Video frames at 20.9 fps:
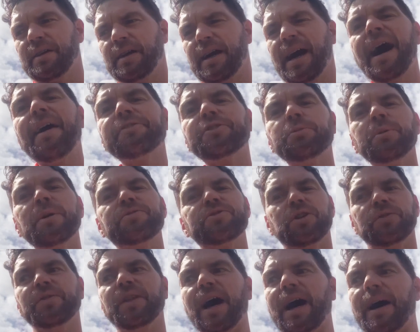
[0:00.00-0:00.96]
After we've
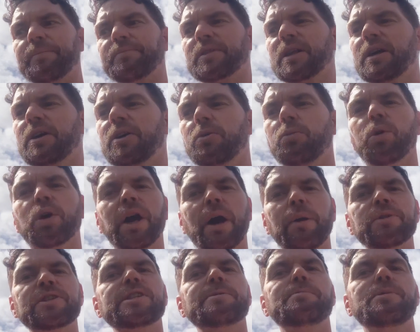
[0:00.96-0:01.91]
done that, we're
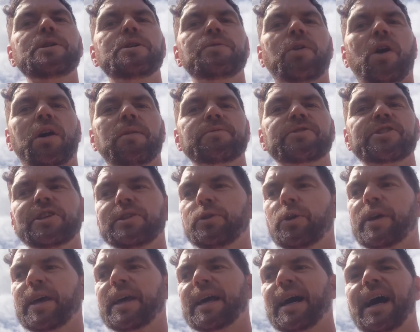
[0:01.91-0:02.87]
going to move on to
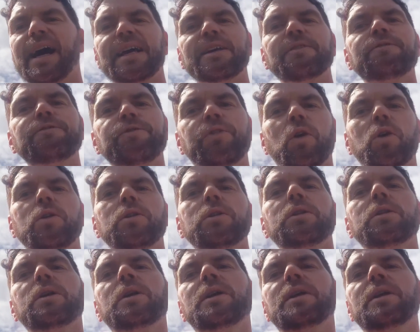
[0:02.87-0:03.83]
looking at a
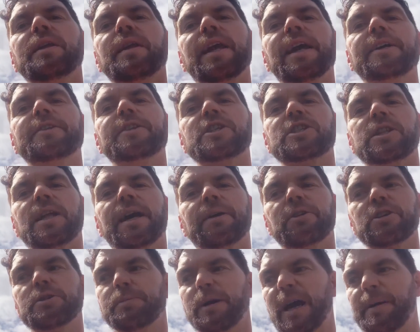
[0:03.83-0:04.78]
full English
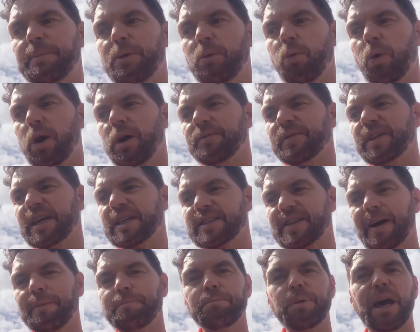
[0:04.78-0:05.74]
language paper 1
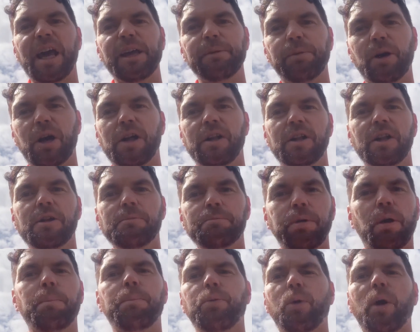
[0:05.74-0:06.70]
exam paper,
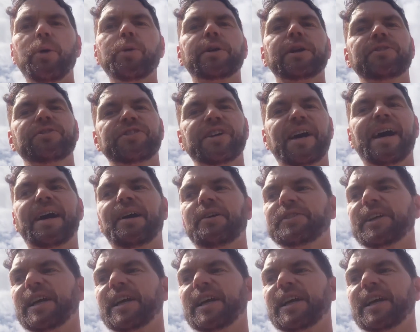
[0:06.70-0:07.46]
but broken down